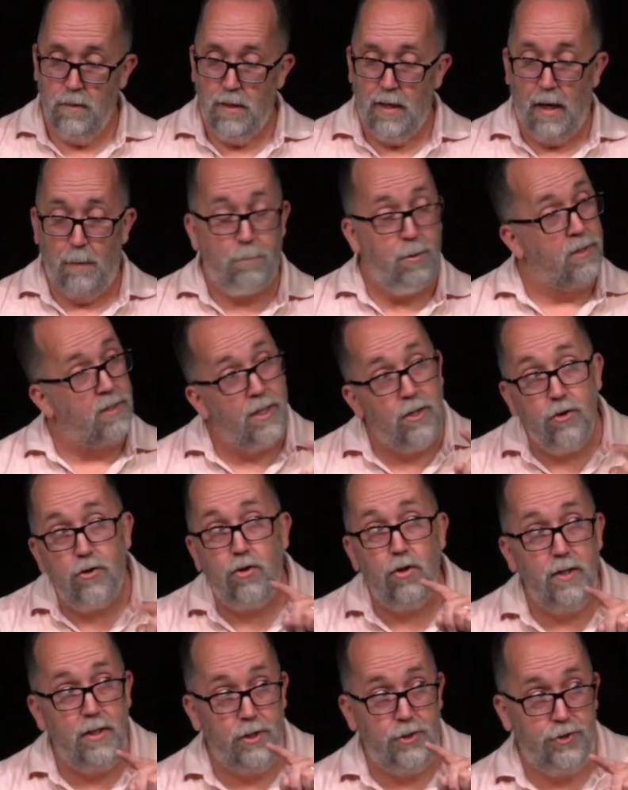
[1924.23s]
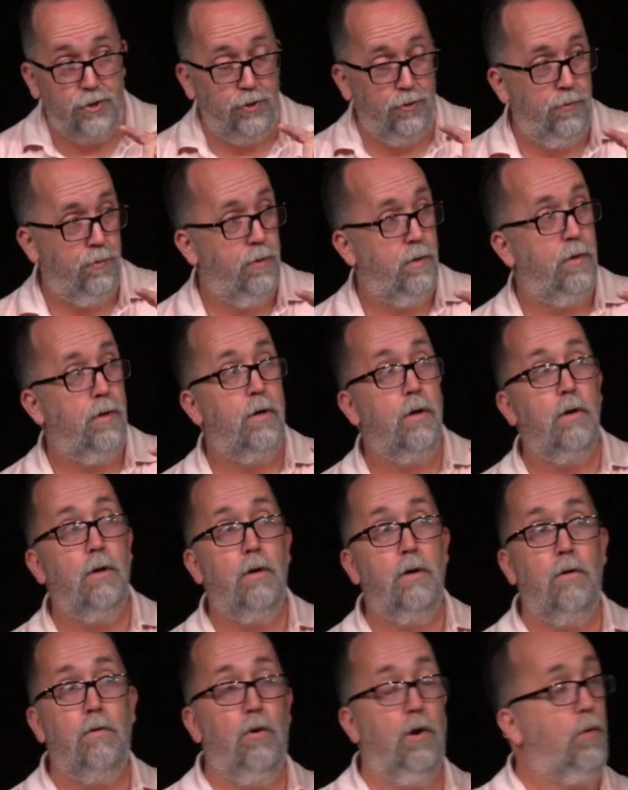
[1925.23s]
A political issue
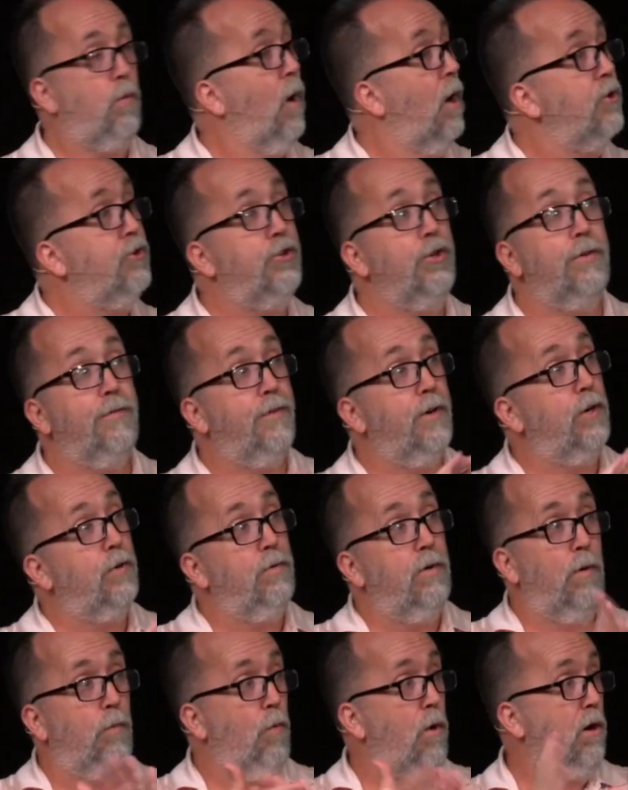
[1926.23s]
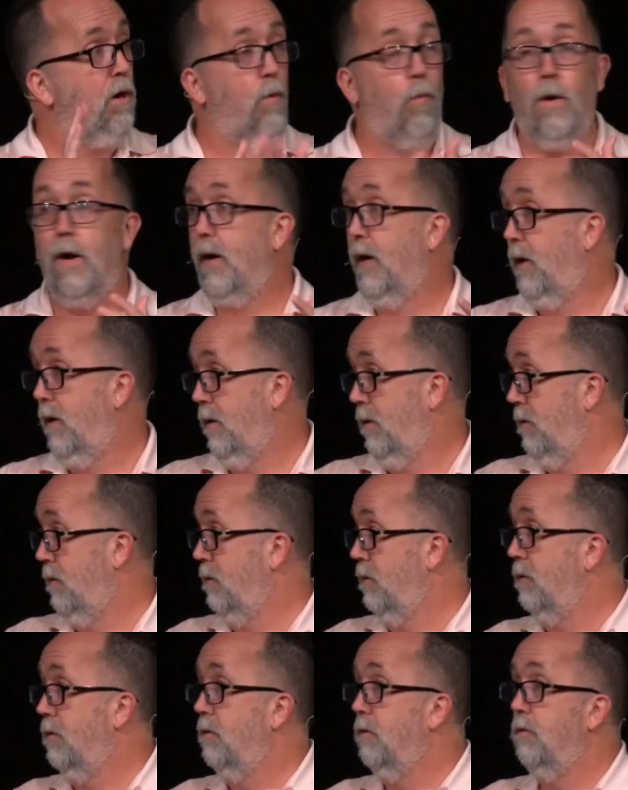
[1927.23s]
requires you to vote and walk away.
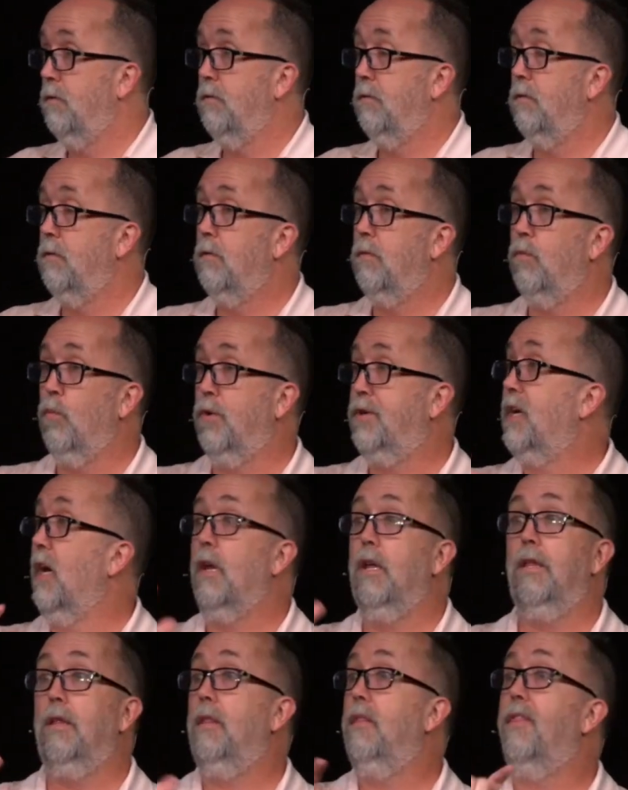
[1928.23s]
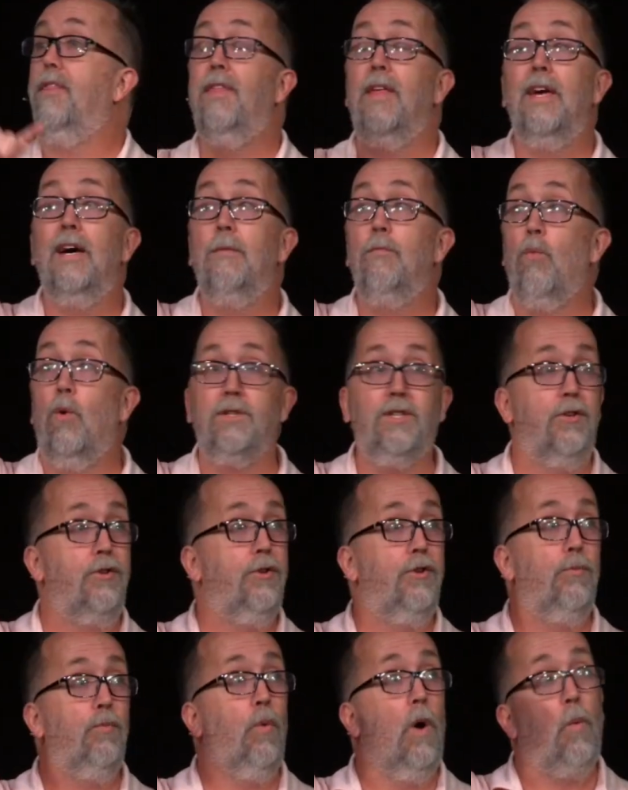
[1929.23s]
We're telling them what, to
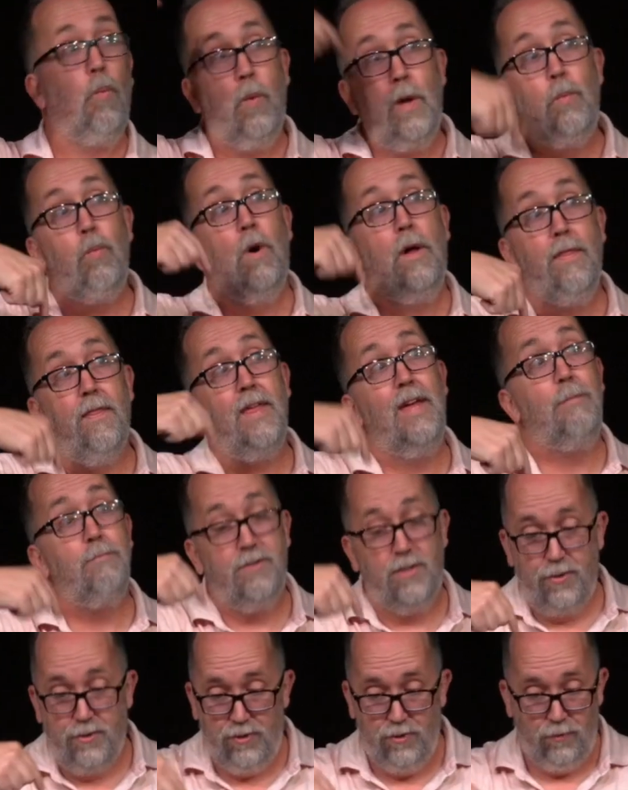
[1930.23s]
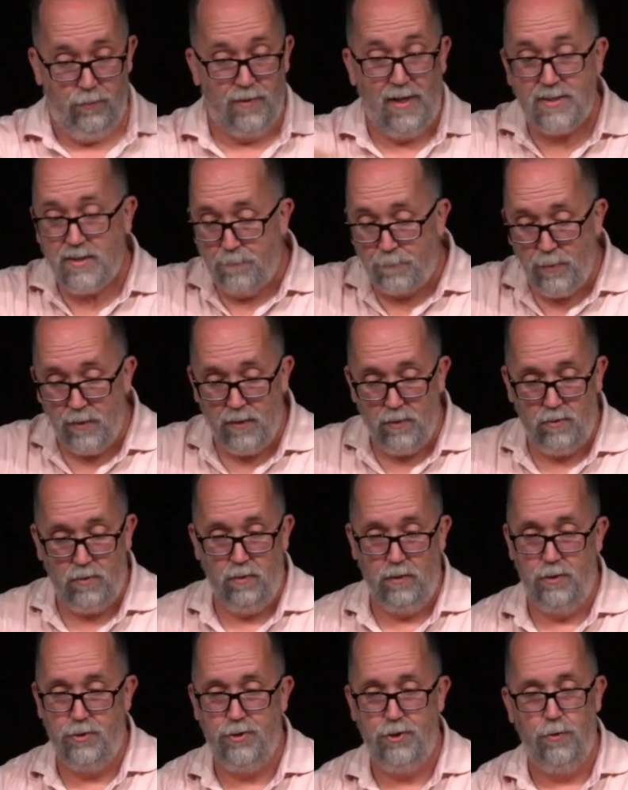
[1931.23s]
do, what we want them to do. That's a
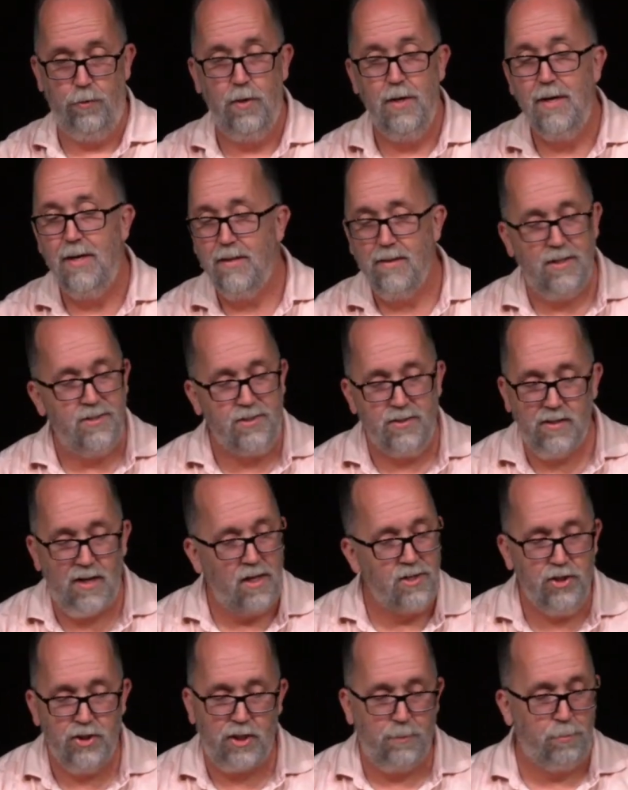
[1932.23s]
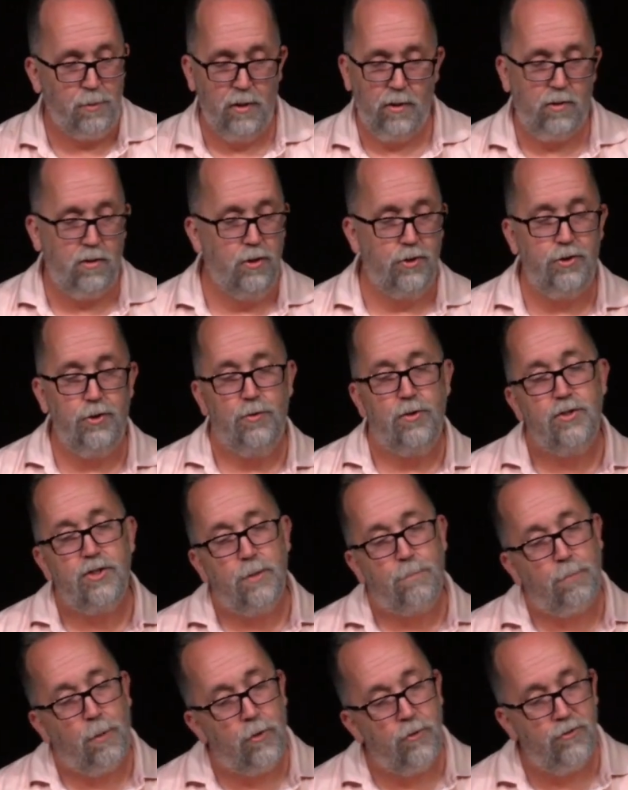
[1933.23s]
political issue. This is not just a political issue, this is a
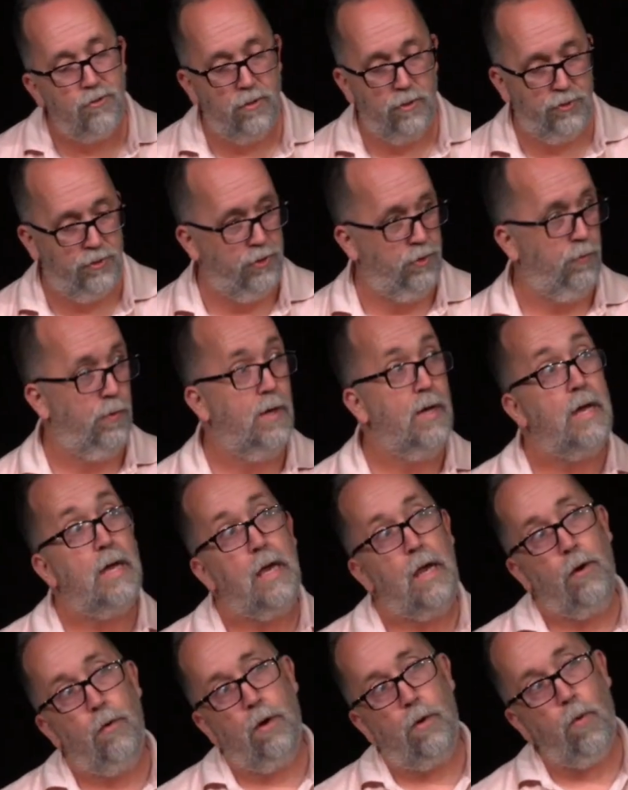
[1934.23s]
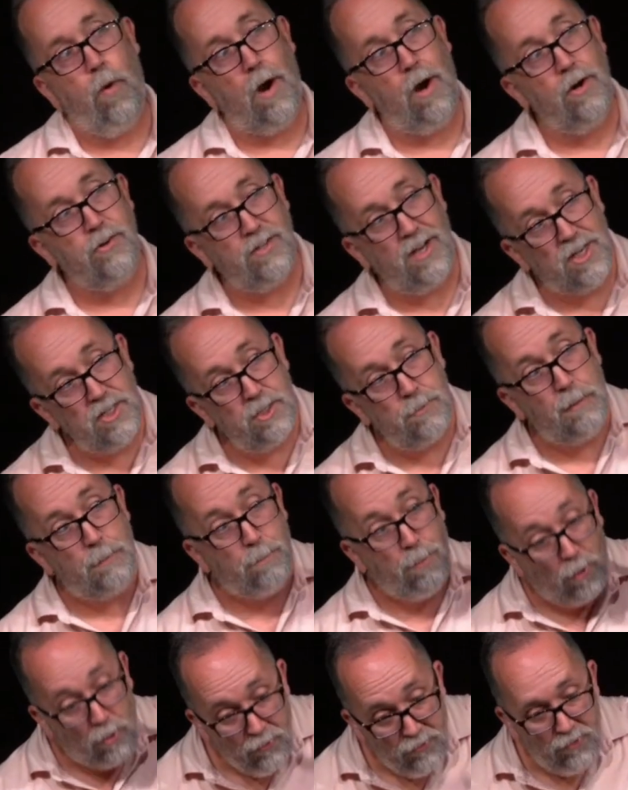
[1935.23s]
personal issue. It requires us to be
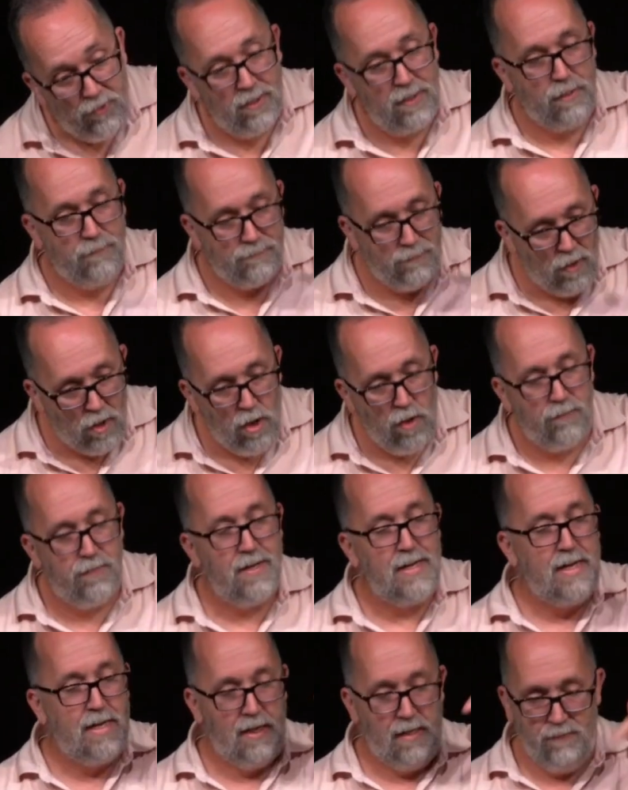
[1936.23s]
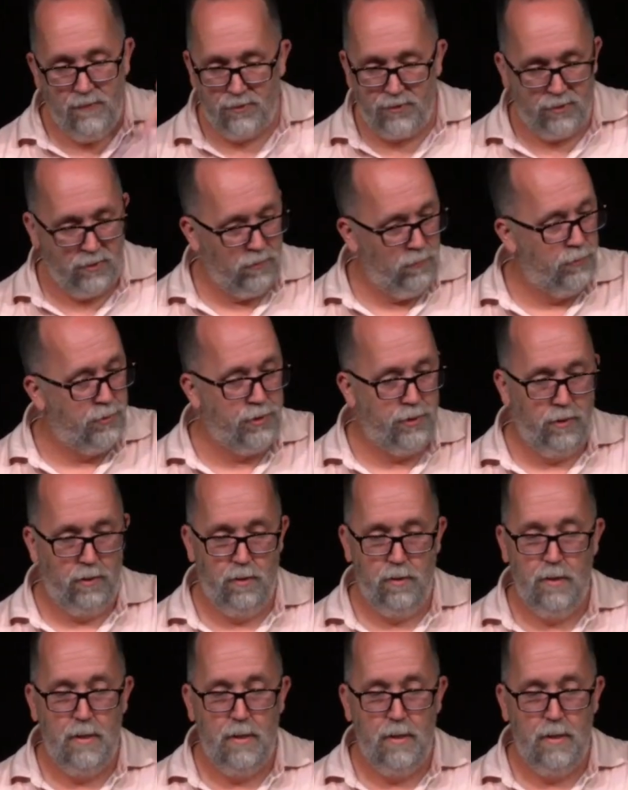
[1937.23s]
personally involved in the solution.